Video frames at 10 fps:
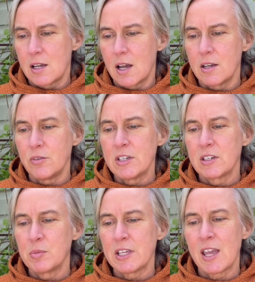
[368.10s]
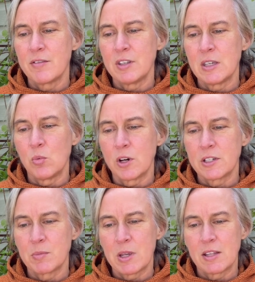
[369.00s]
unreasonably heavy
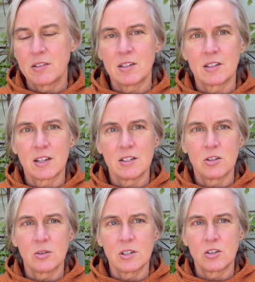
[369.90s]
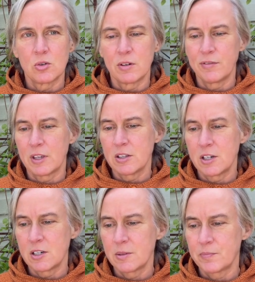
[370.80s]
work demands designed to ensure
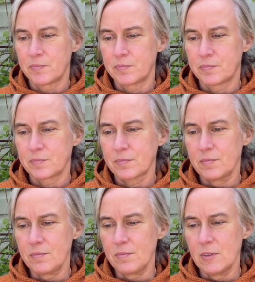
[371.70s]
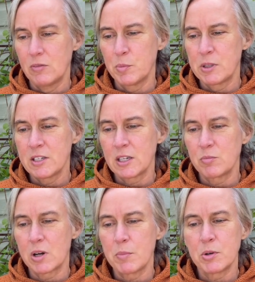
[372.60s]
failure,
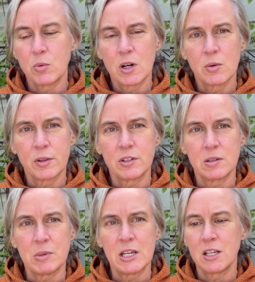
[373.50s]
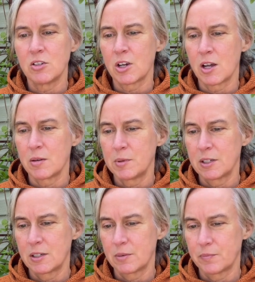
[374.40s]
replacing proper work with demeaning
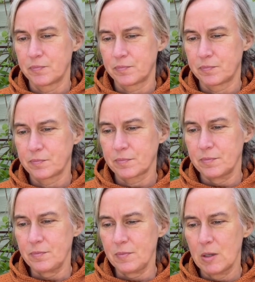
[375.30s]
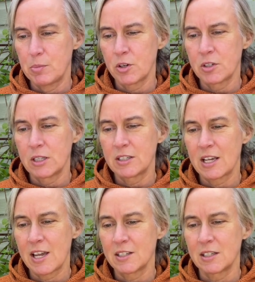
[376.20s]
jobs, personal
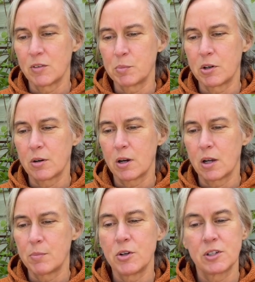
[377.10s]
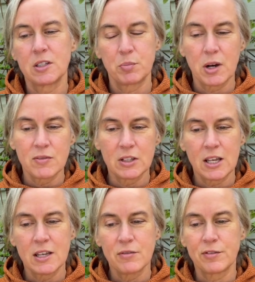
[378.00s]
attacks of a, per a person's private
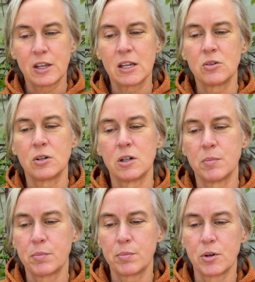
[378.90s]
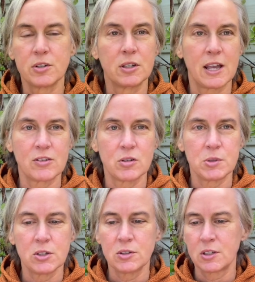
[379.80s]
life and or personal
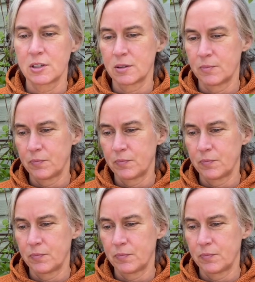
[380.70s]
attributes,